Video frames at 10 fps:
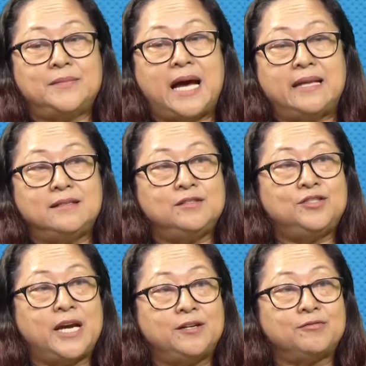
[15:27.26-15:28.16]
And
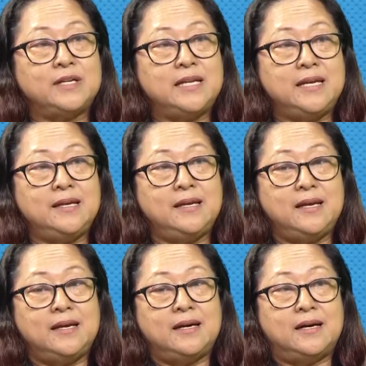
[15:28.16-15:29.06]
generally,
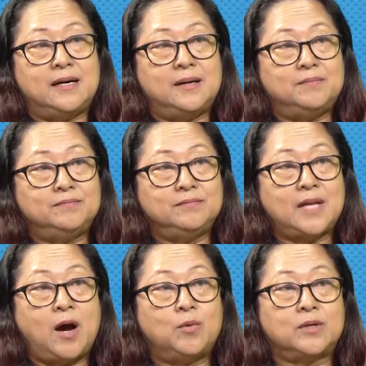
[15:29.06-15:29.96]

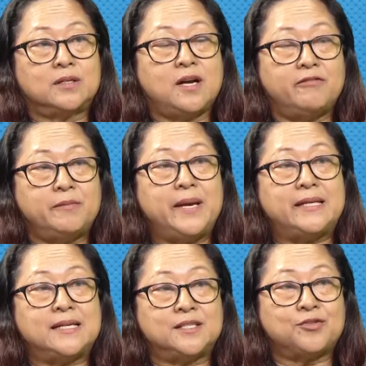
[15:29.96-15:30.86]
our government
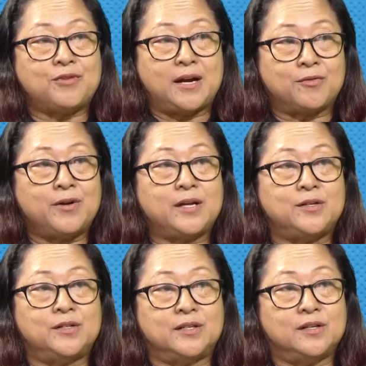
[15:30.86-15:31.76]
has a track
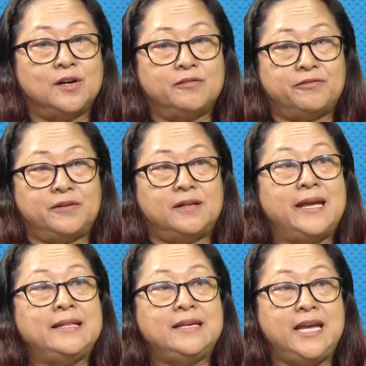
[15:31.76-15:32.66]
record of
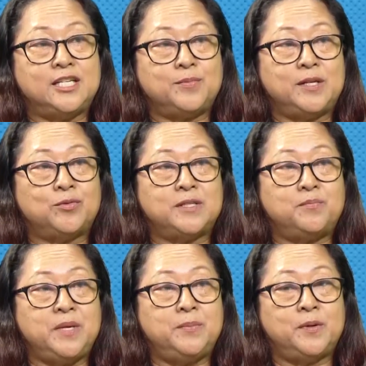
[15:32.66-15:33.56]
engagement with the
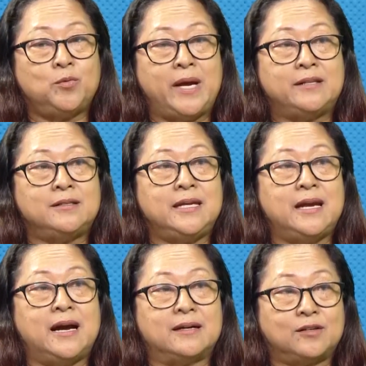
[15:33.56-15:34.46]
people, whether they
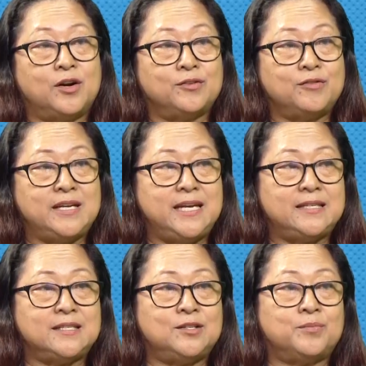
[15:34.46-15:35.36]
are
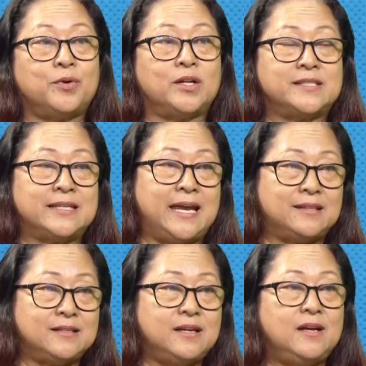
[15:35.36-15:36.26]
congregated or brought
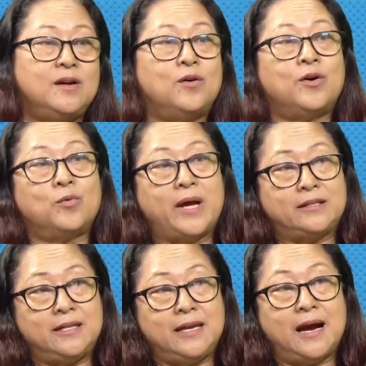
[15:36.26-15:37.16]
together, mm-hmm. or
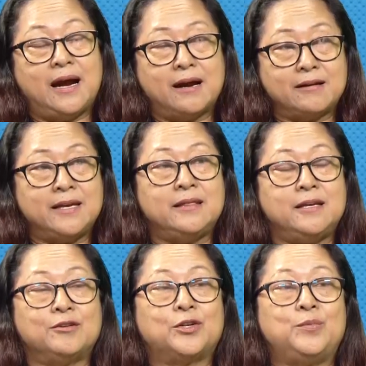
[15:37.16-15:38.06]
whether they are in
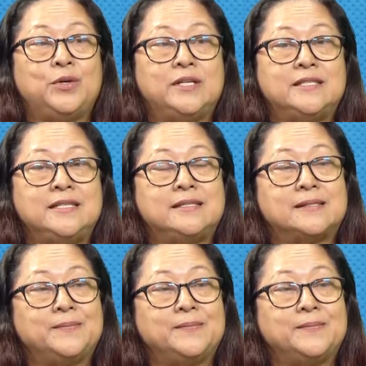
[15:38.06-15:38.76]
their communities.